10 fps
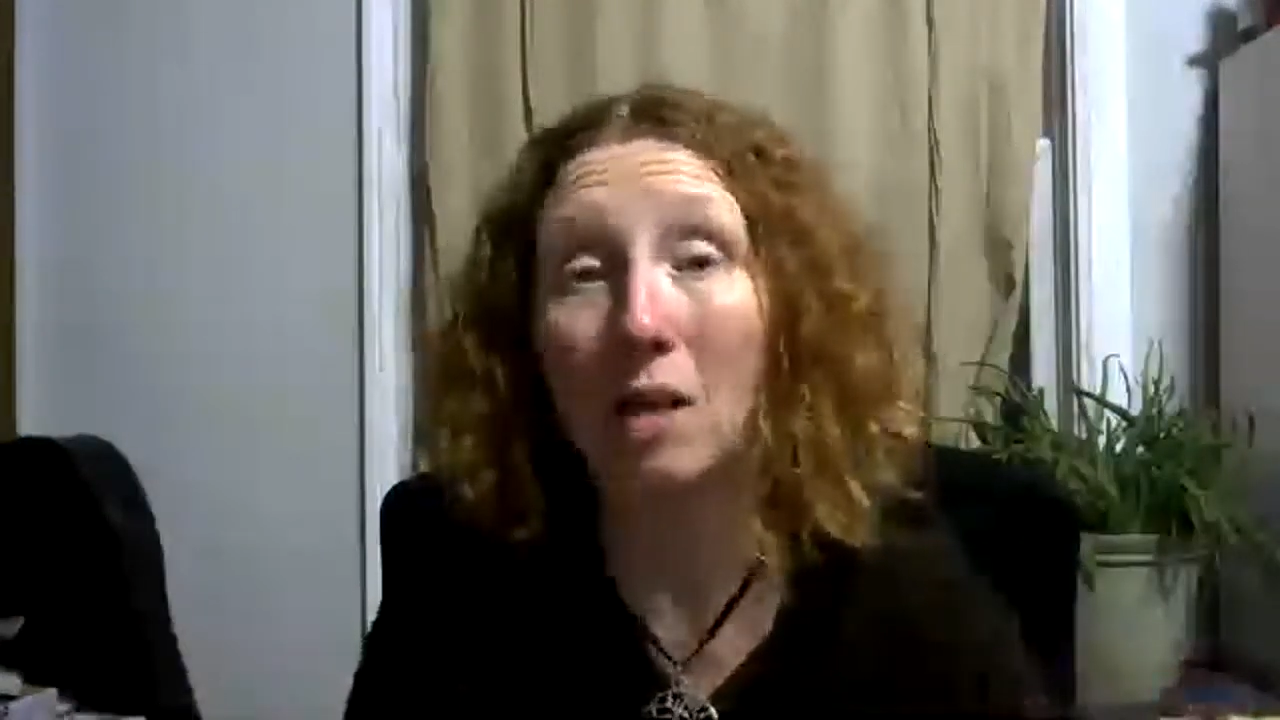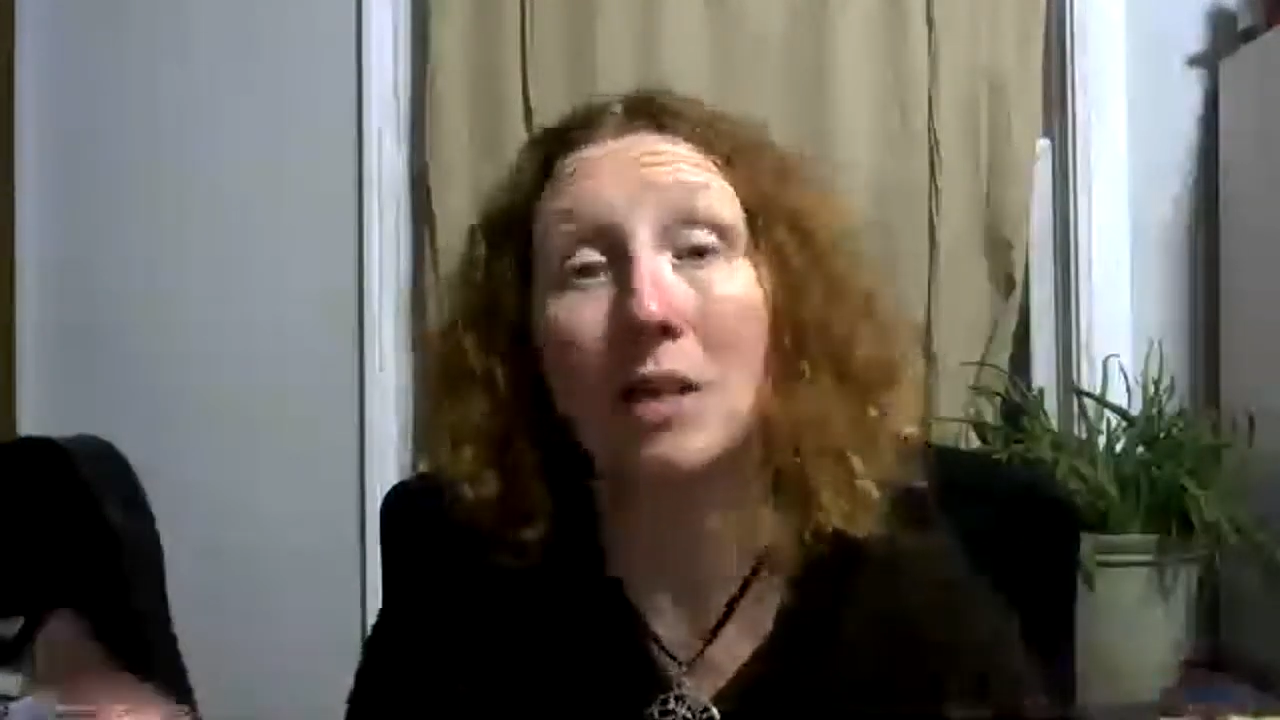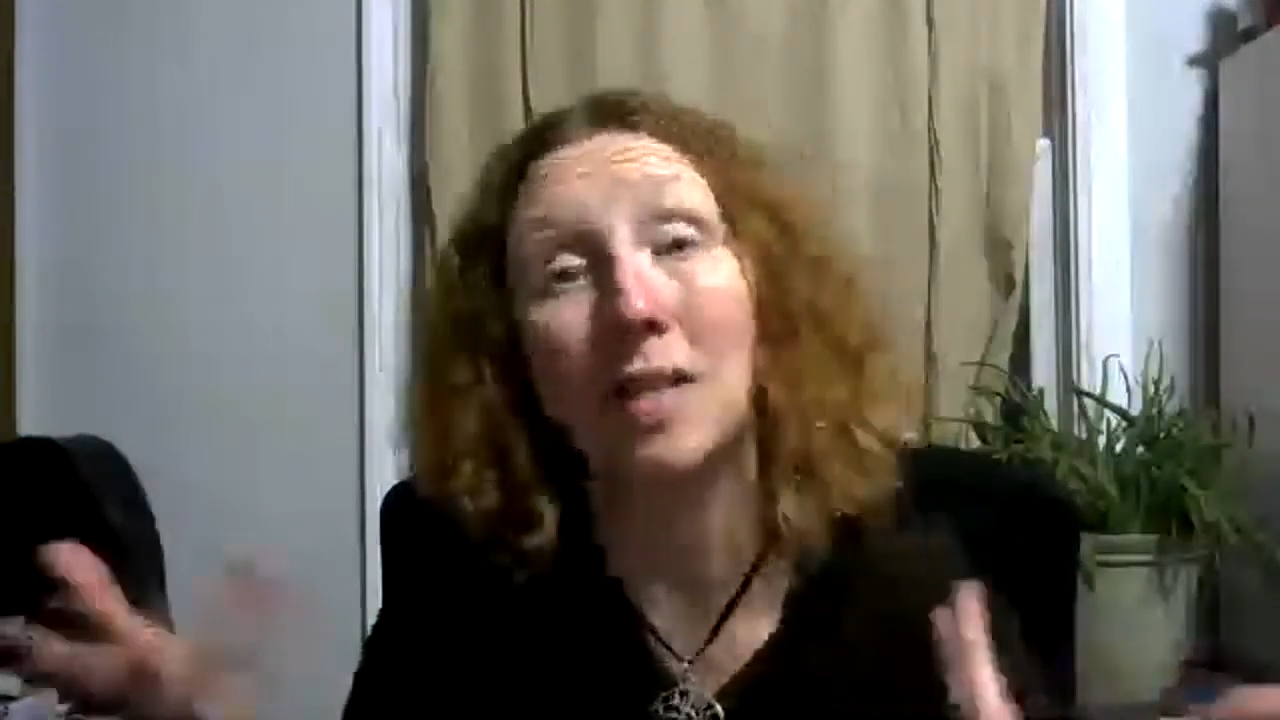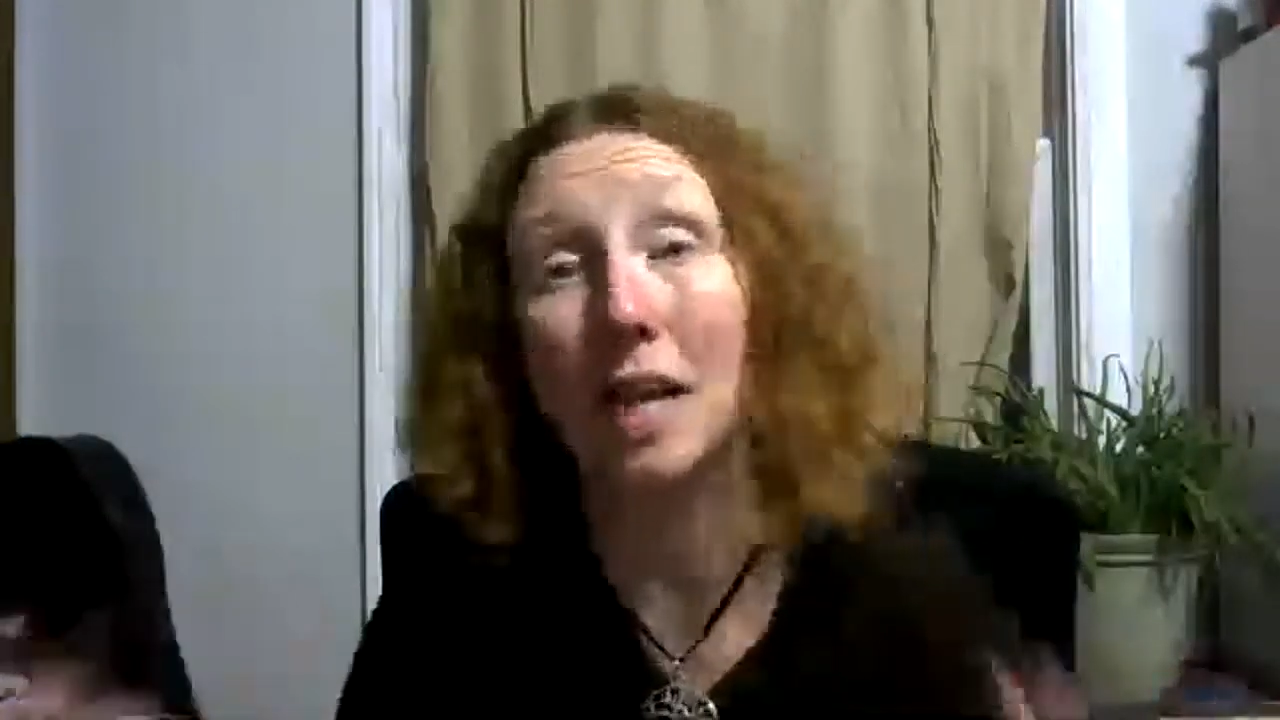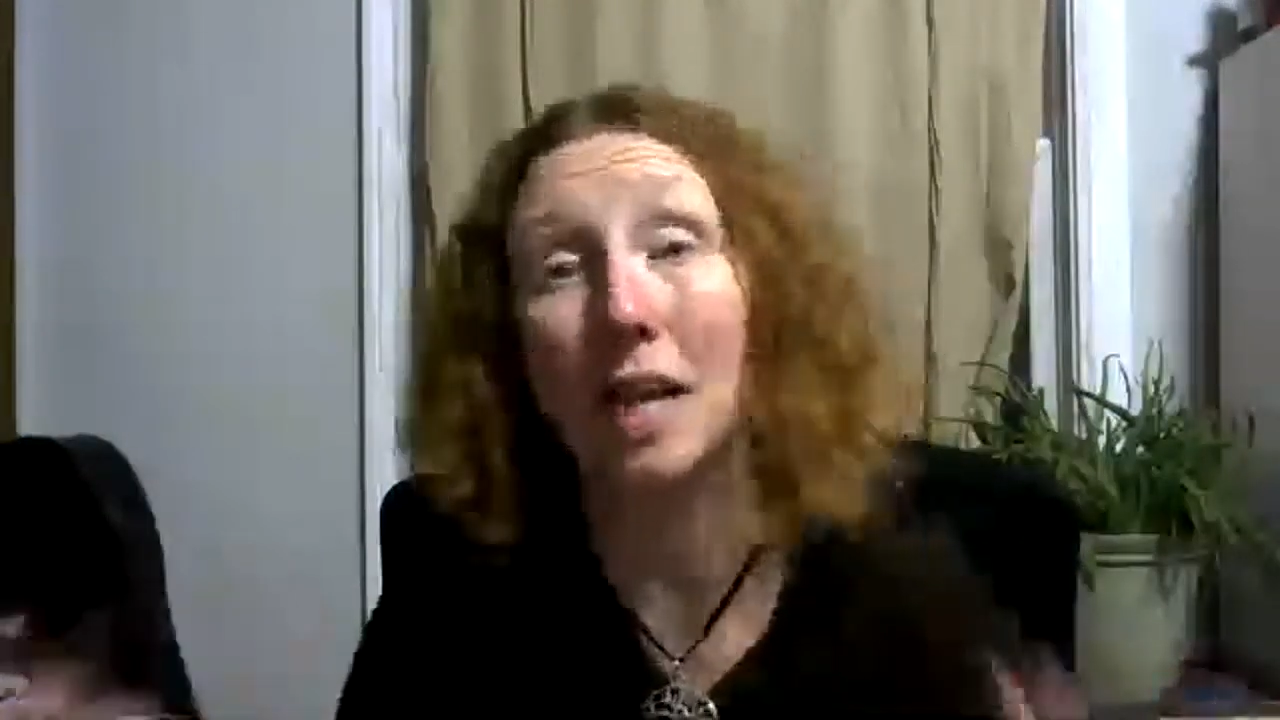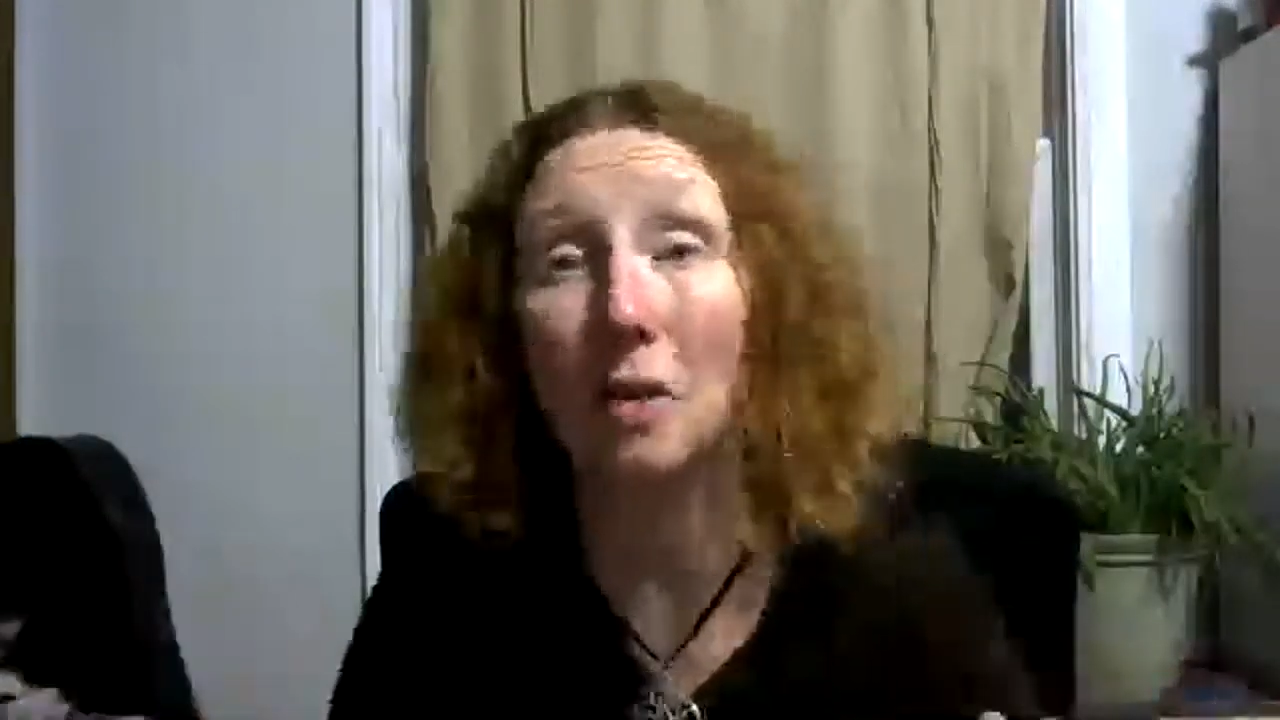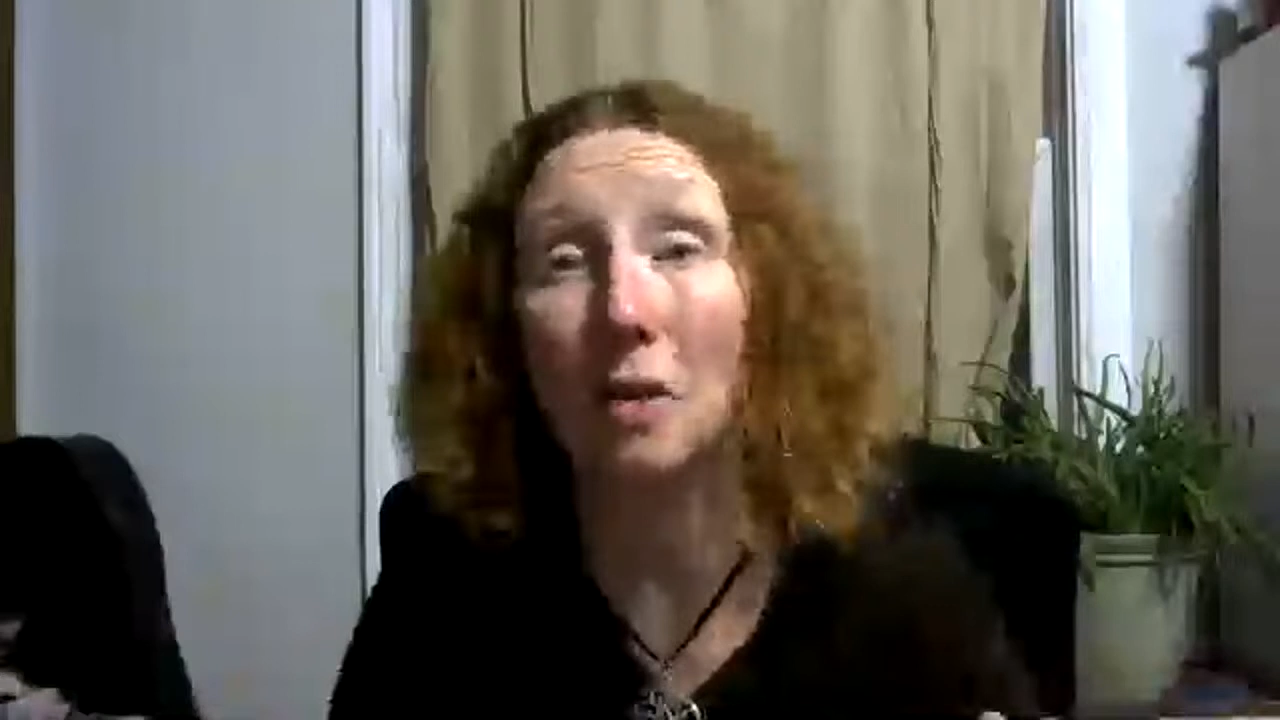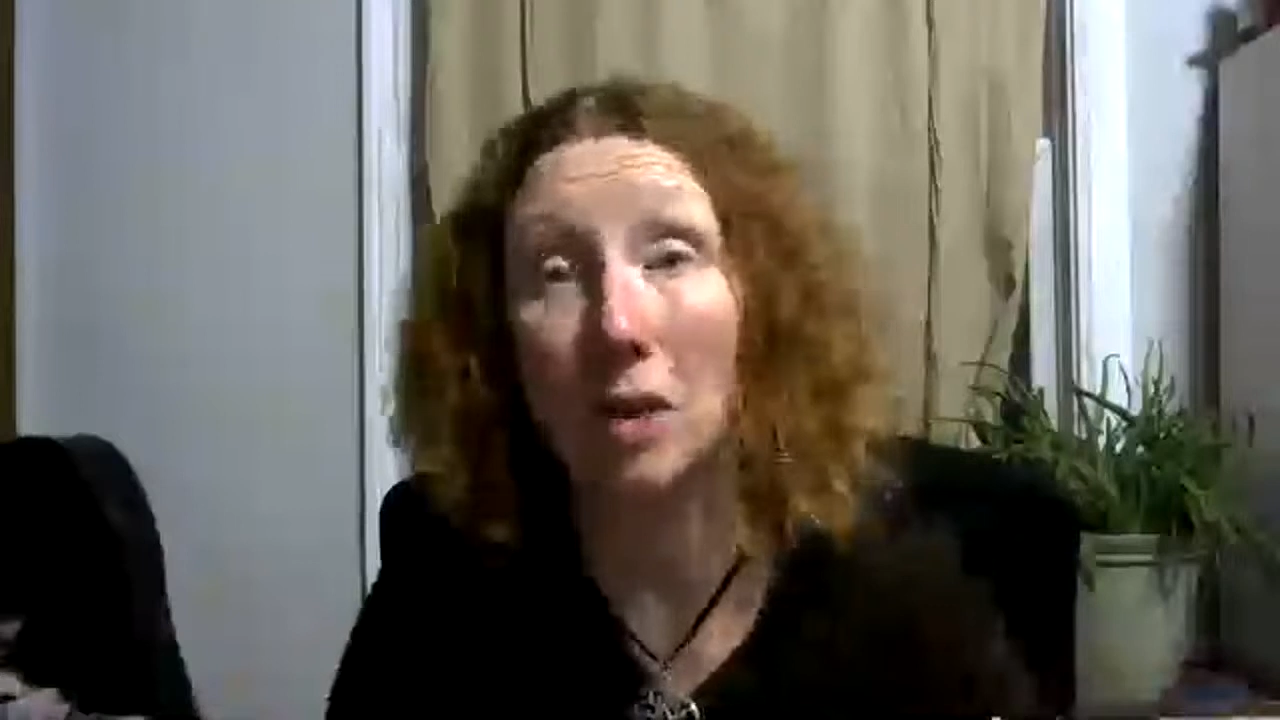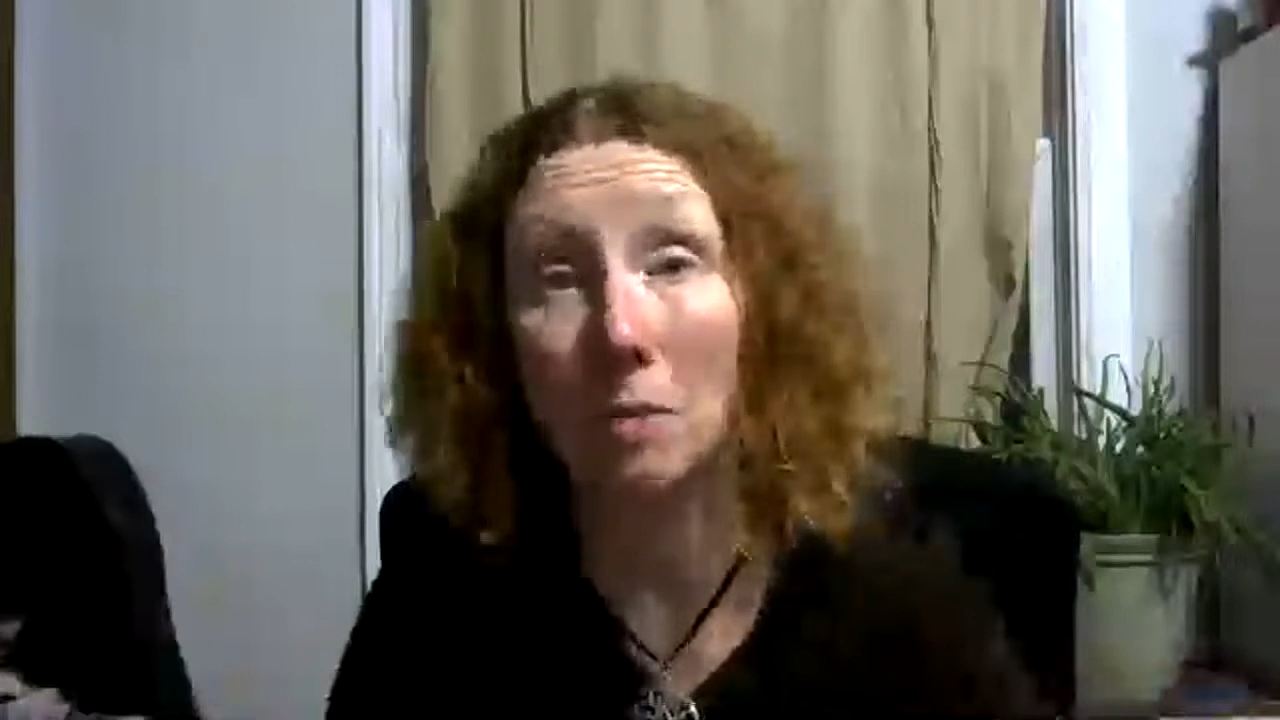because they can be really